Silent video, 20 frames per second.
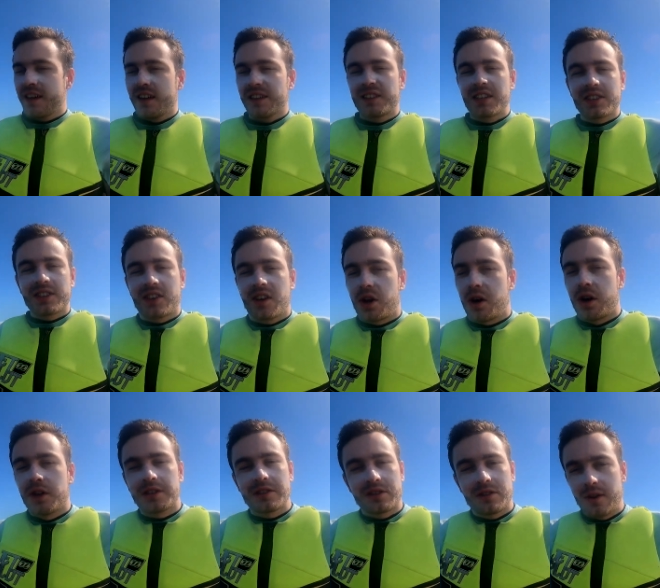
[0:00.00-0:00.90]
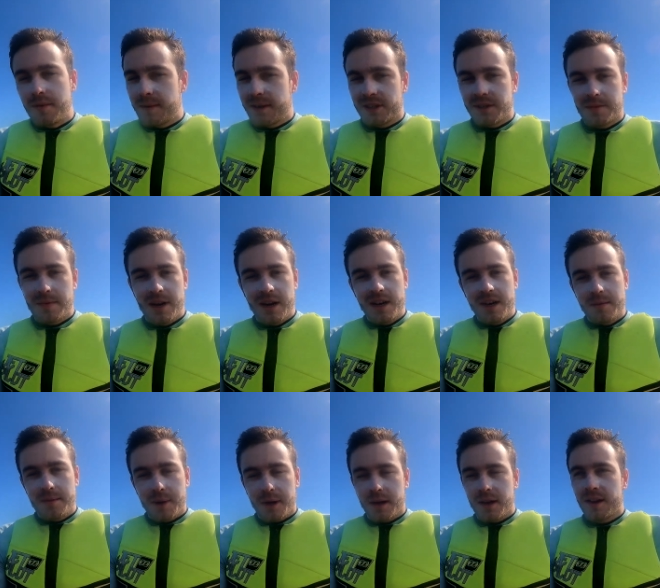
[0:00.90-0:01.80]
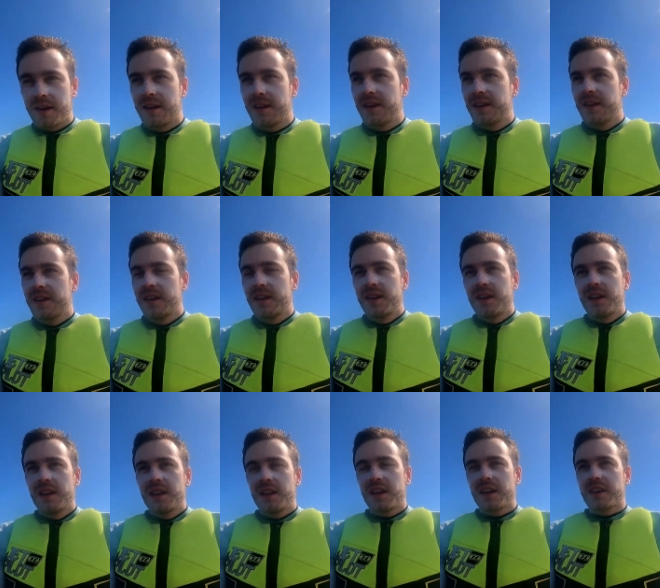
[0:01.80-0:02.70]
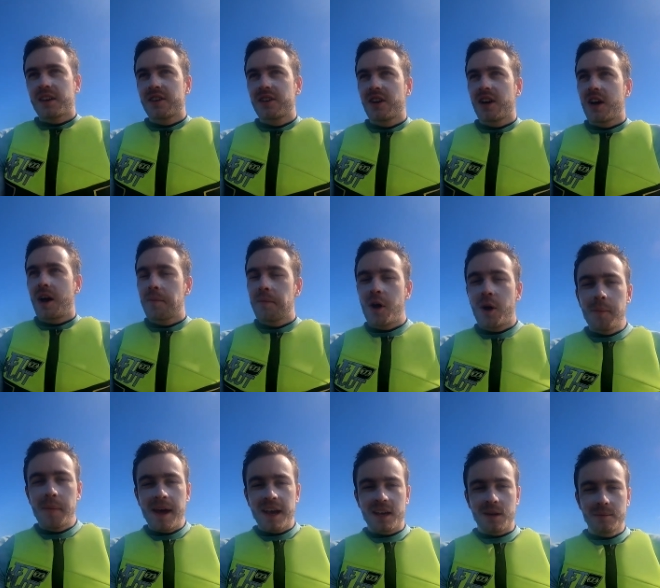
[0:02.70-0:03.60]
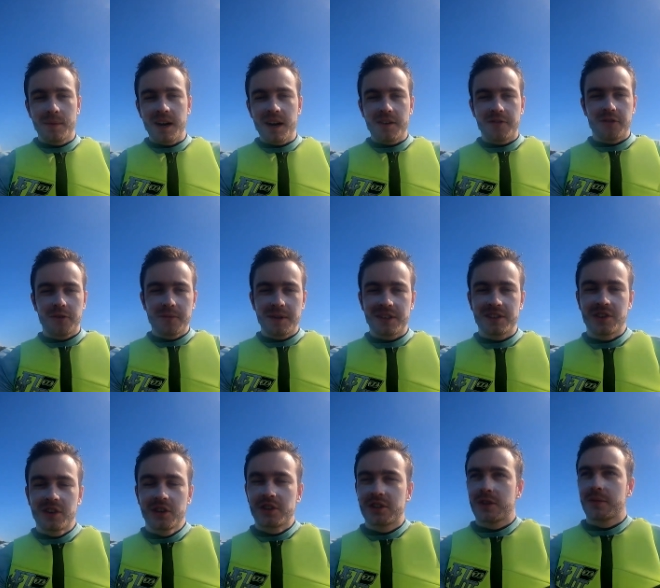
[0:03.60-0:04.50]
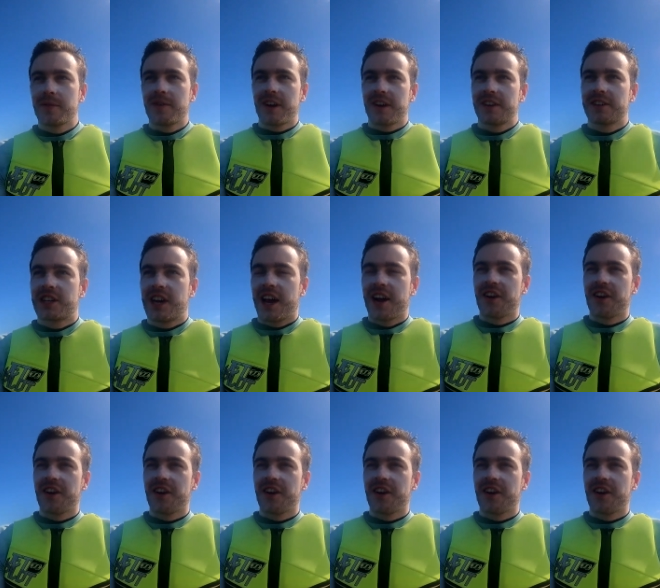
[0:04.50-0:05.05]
it just costs too much money, man. Like, you know, I'm not making money from this YouTube